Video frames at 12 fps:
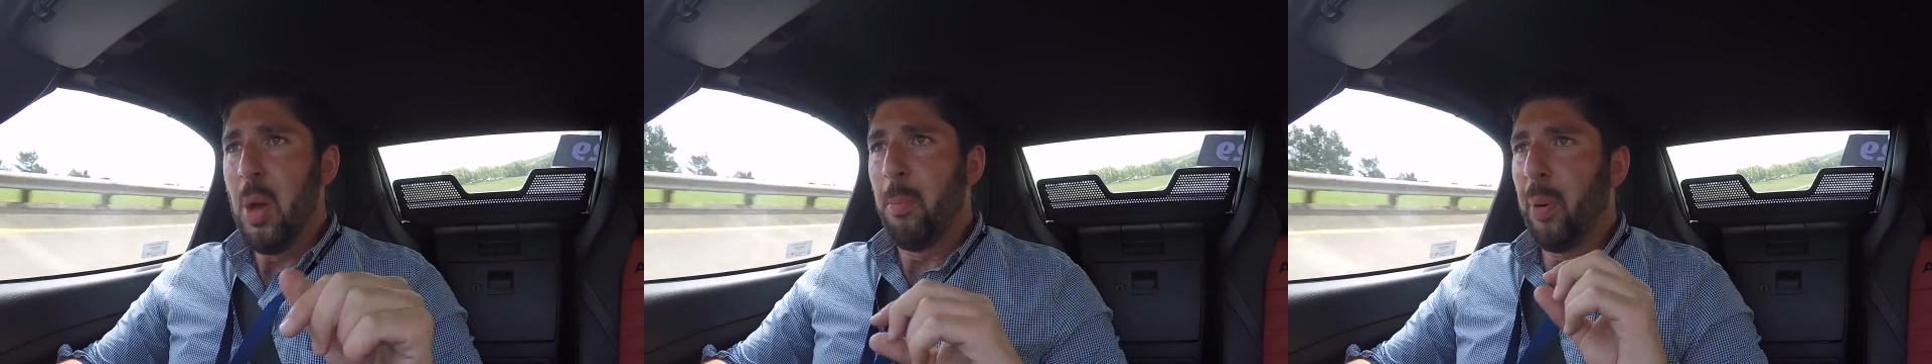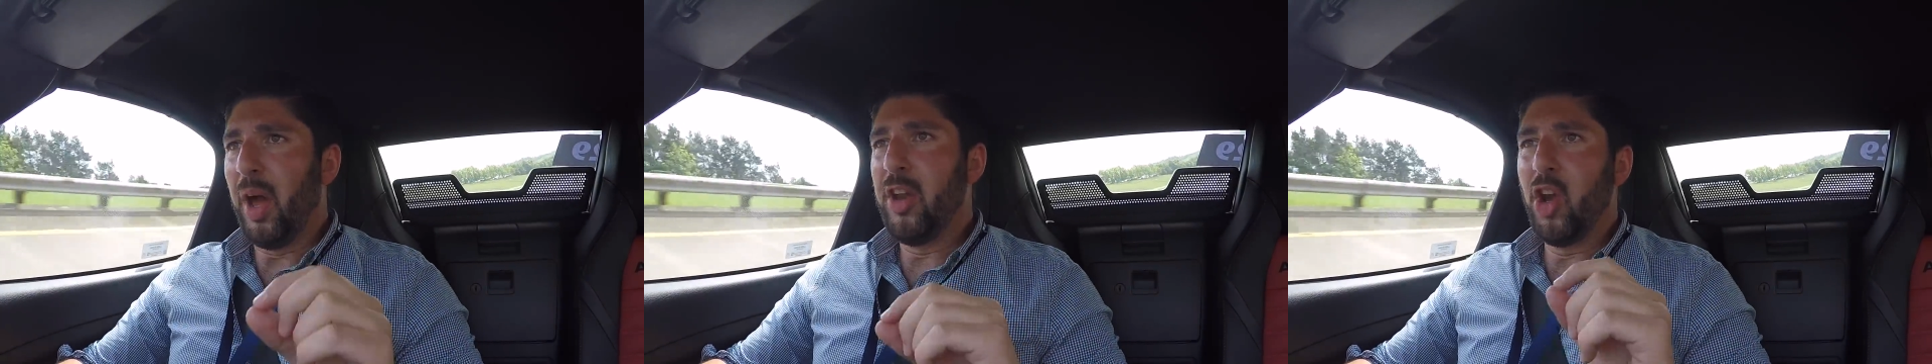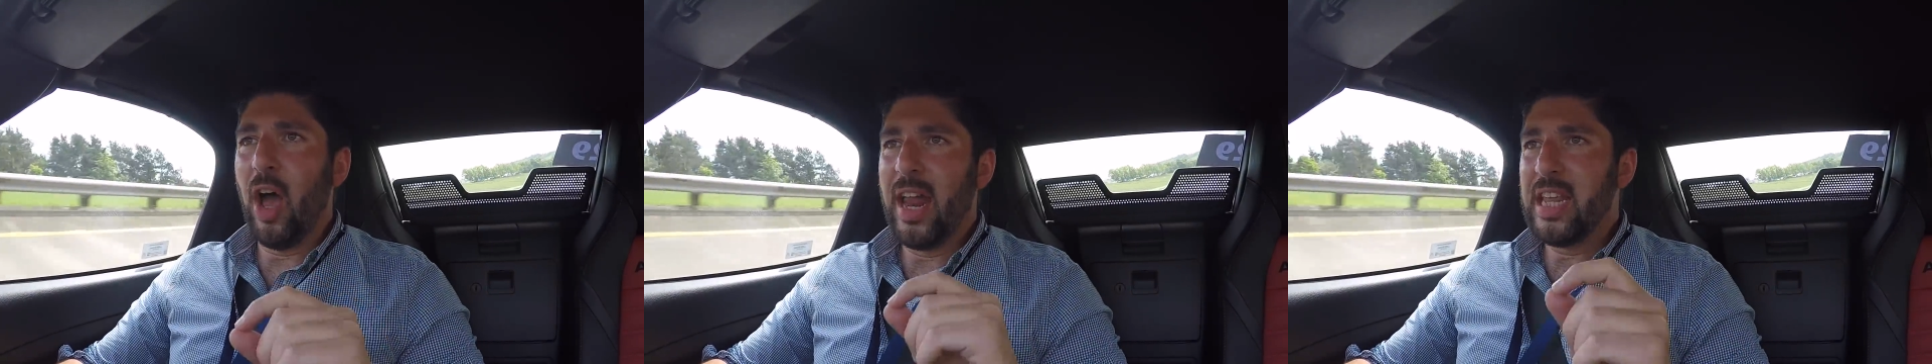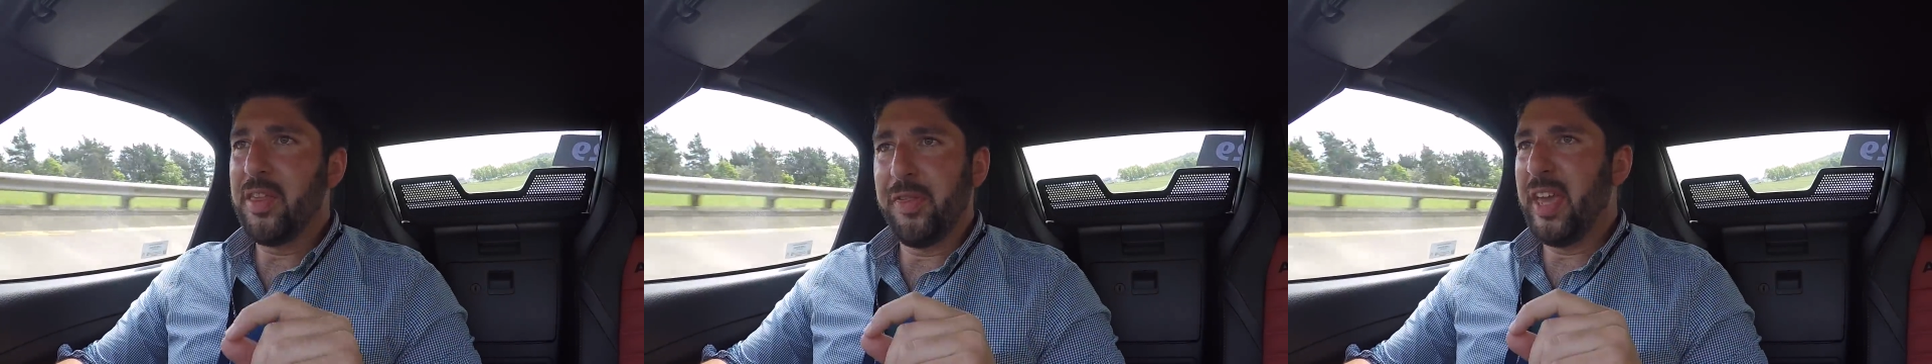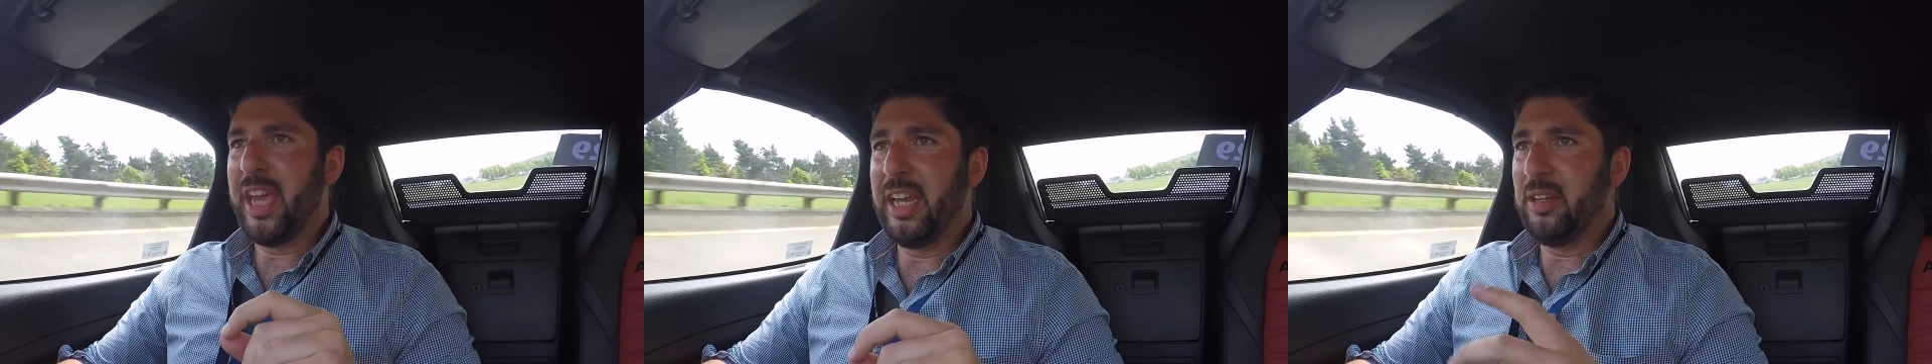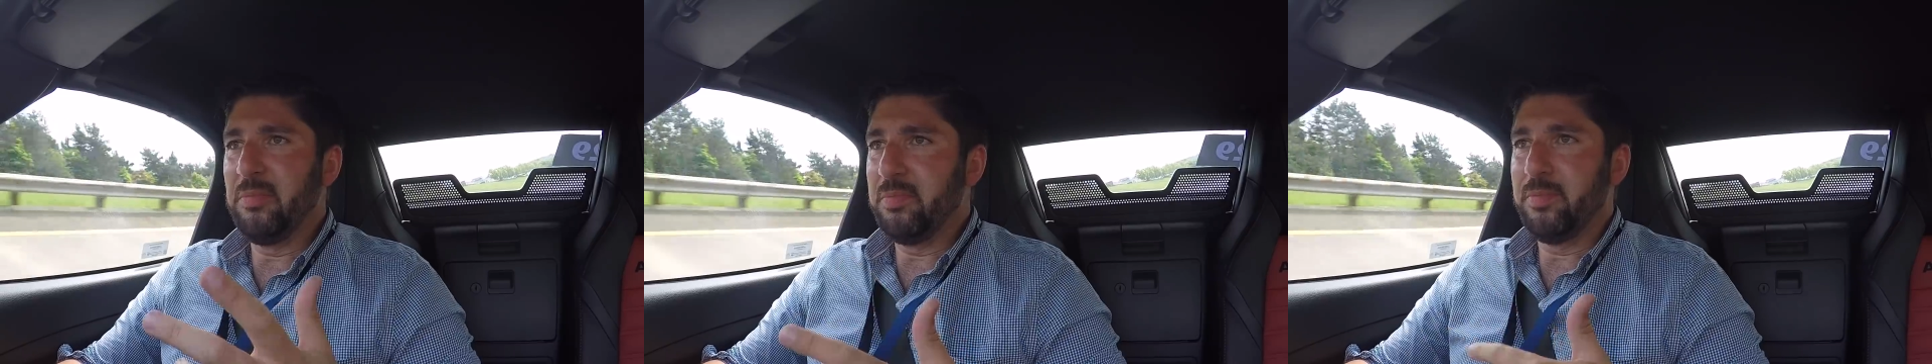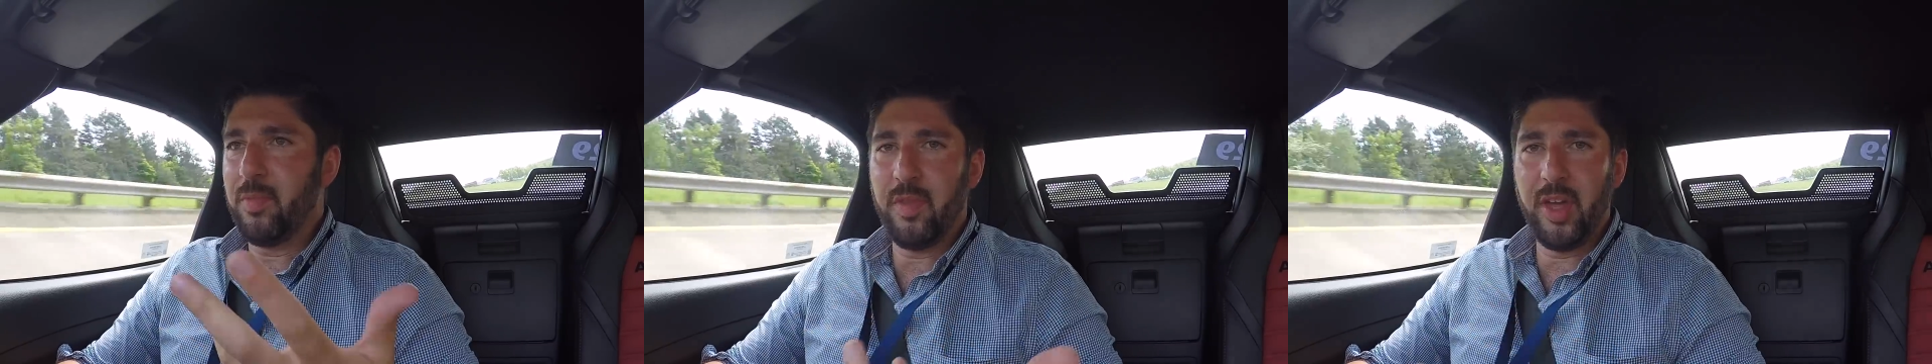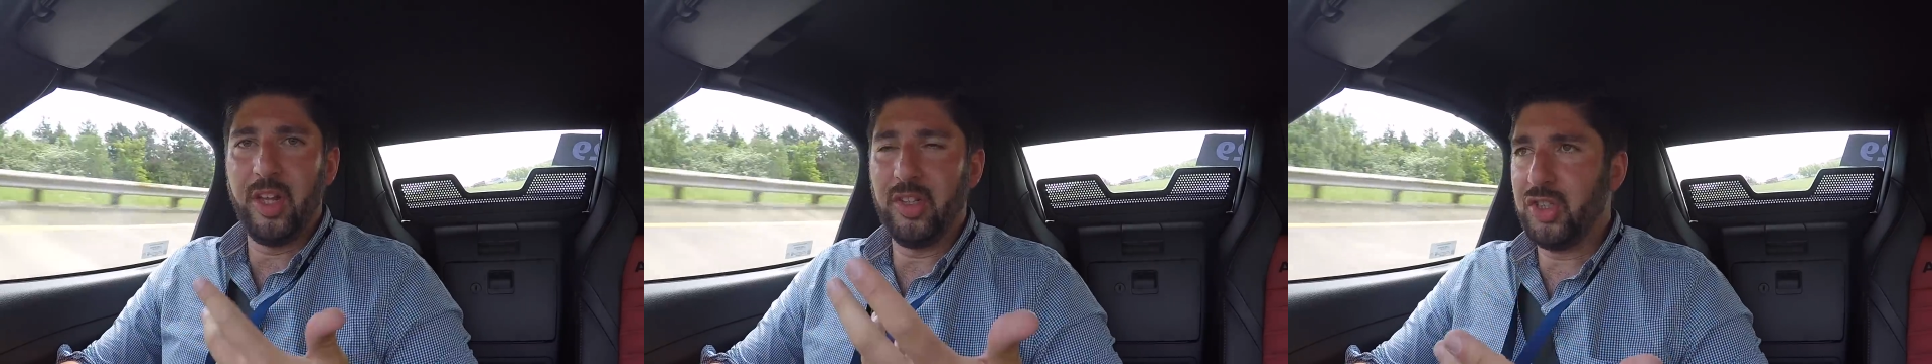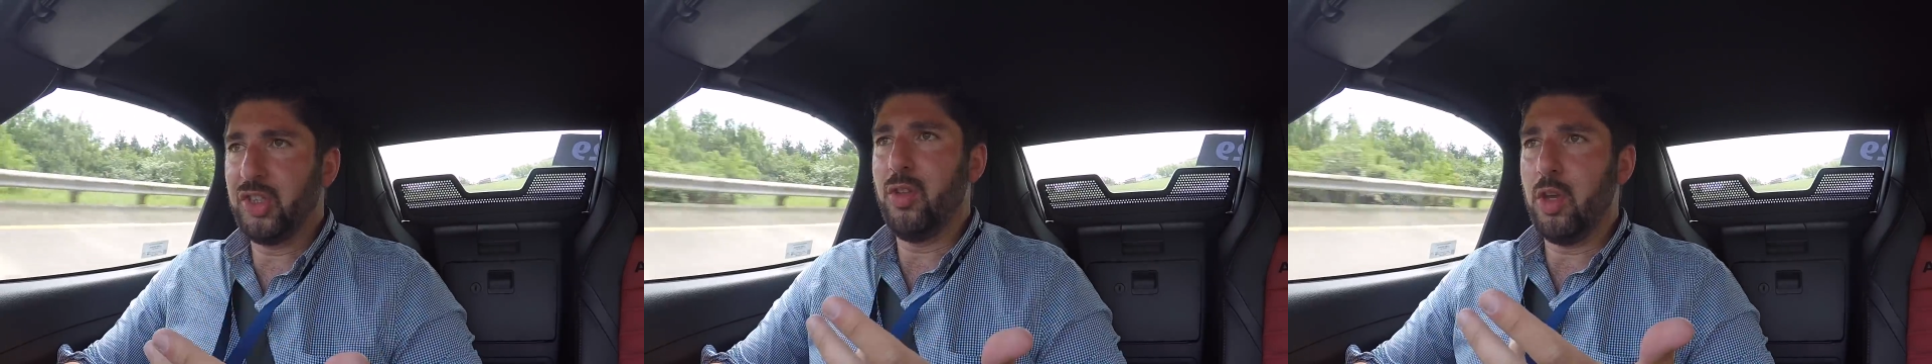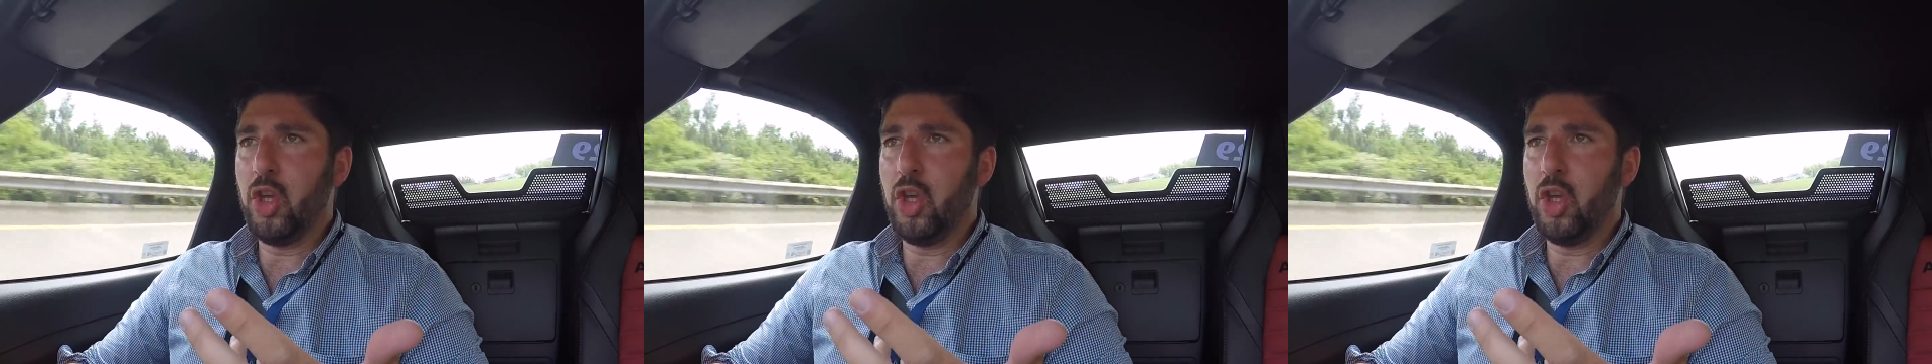but not anything that